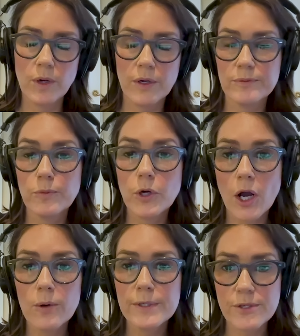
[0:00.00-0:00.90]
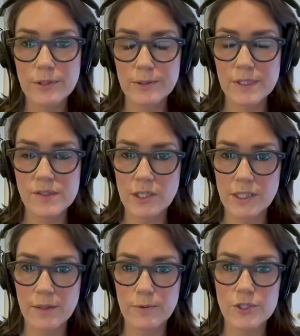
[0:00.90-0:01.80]
Well, we're always going to
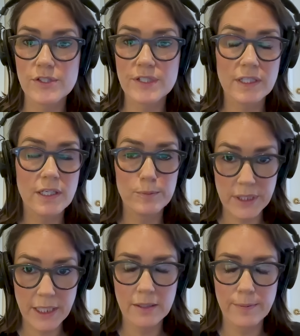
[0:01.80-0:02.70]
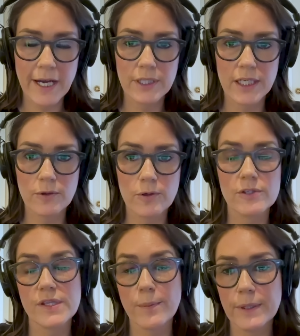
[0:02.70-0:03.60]
exert it. We're just going to complain about it.
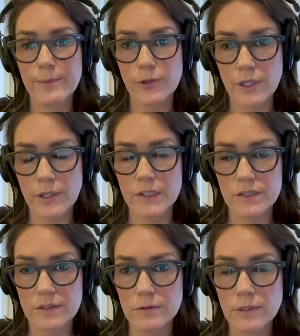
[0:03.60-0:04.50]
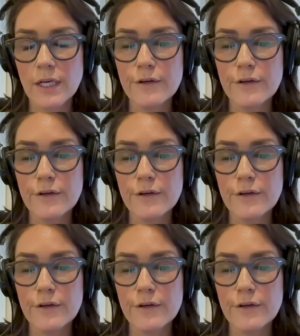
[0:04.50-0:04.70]
Or some people are going to